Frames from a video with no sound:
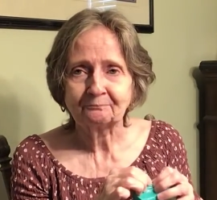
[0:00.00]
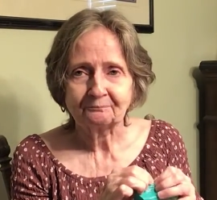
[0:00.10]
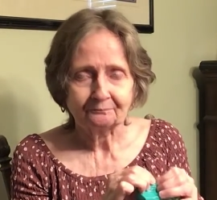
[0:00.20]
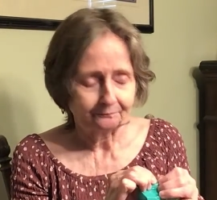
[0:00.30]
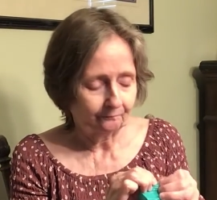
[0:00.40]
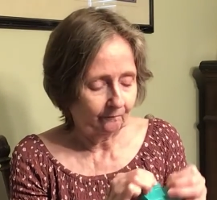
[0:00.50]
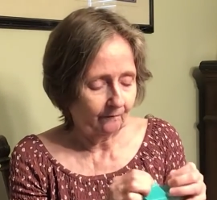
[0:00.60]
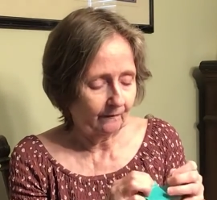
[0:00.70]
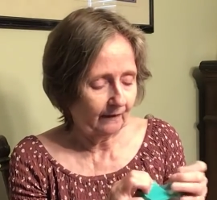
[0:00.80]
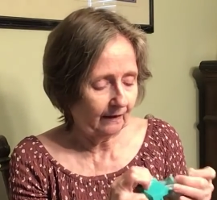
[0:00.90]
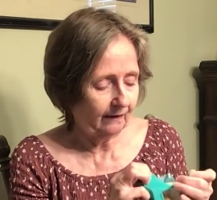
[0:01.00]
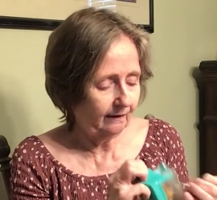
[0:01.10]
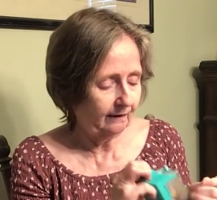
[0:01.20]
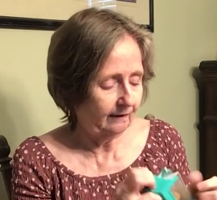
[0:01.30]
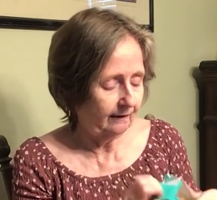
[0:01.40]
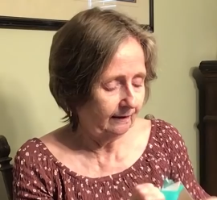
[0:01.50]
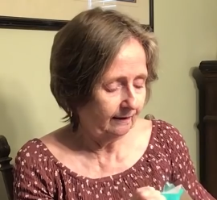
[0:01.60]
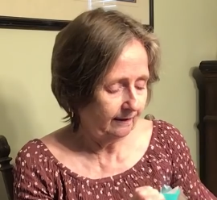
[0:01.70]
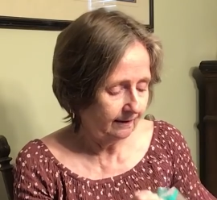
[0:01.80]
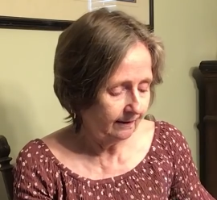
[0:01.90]

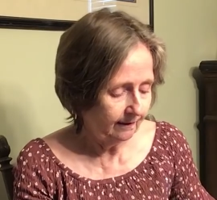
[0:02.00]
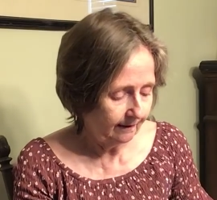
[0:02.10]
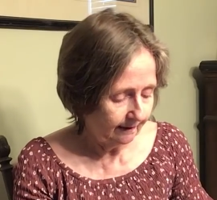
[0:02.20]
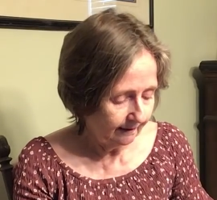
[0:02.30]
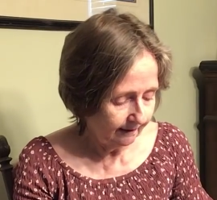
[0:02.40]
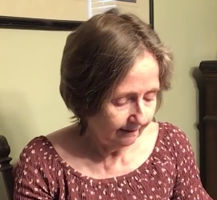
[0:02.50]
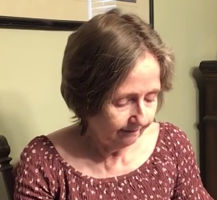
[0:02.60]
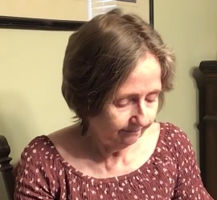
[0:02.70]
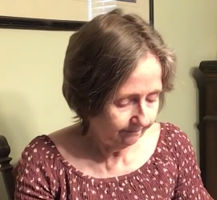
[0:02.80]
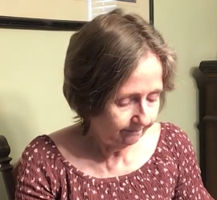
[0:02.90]
Nobody speaks.